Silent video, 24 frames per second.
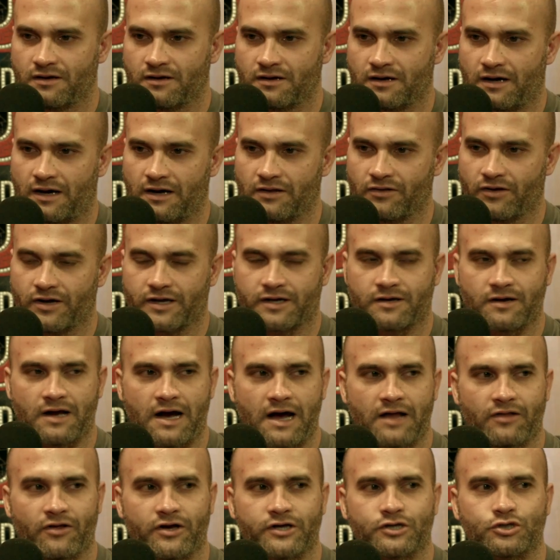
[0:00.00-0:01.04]
I like
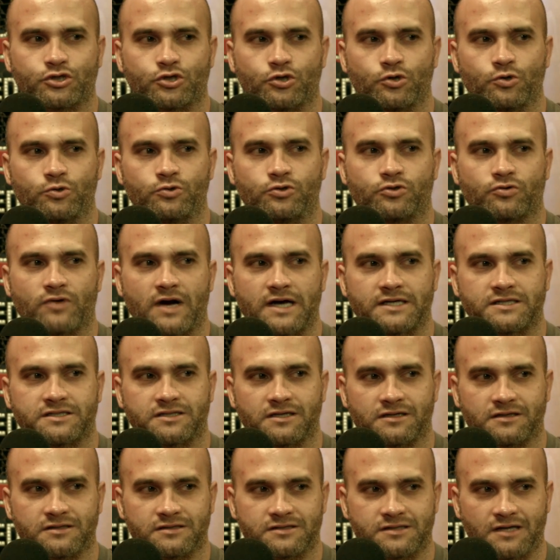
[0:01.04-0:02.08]
I like two
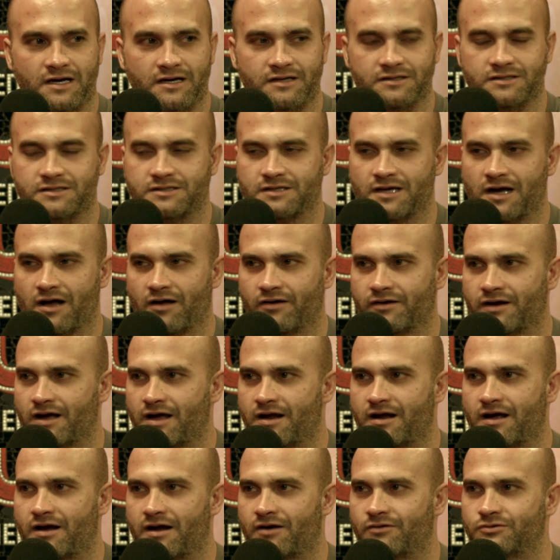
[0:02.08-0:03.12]
dressings on a salad.
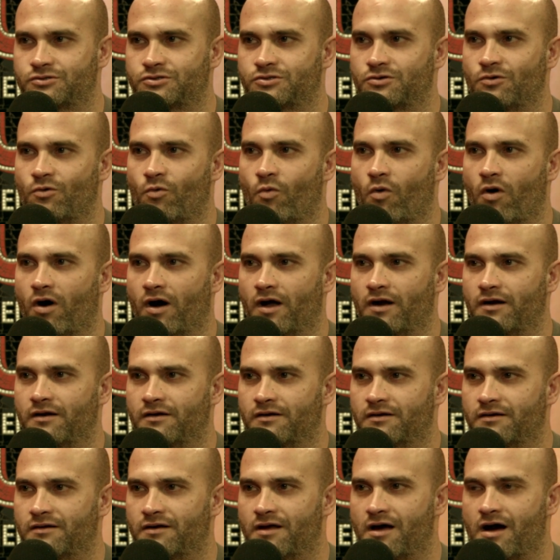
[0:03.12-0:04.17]
I, I don't do one.
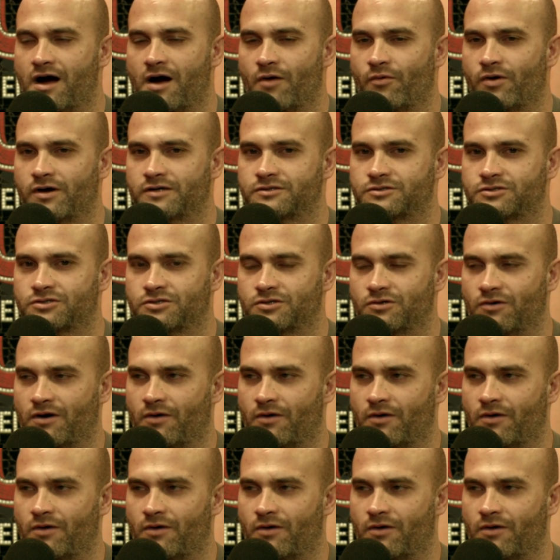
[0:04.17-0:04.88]
Whoa. No, I want two.